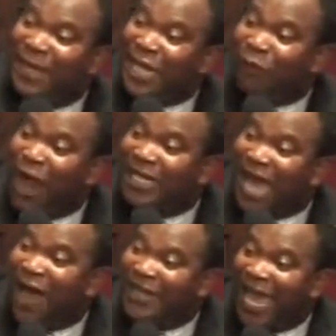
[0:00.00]
in the world
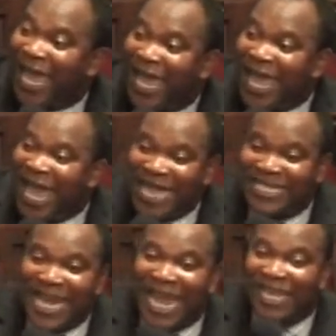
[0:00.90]
out there and
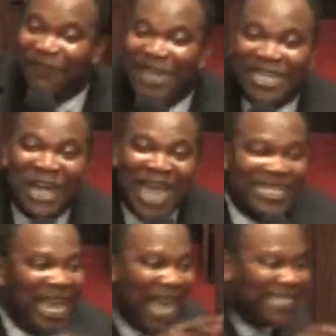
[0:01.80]
say they're giving the
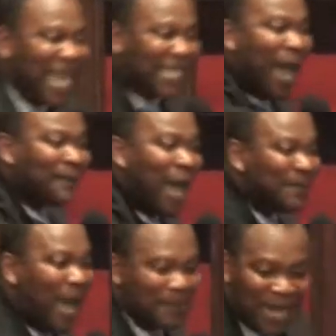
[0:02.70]
tracts and say, come,
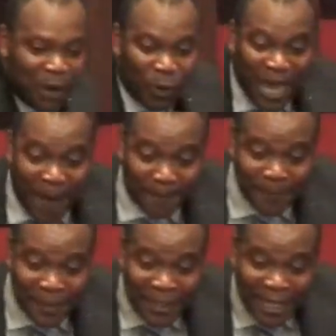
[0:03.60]
that they will come.
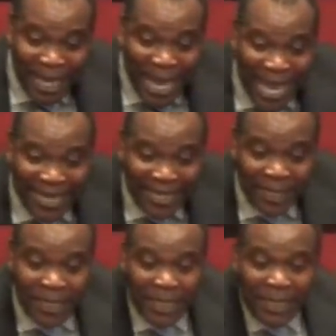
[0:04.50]
Hey,
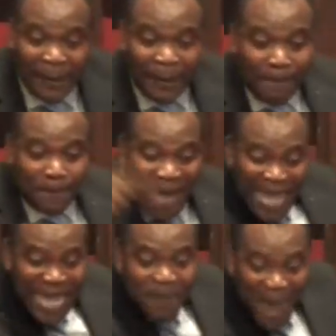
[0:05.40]

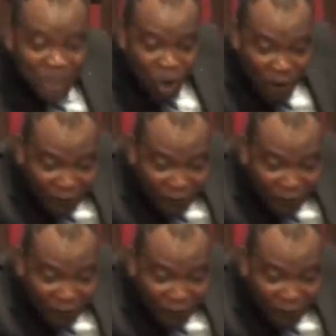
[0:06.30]
prayer must go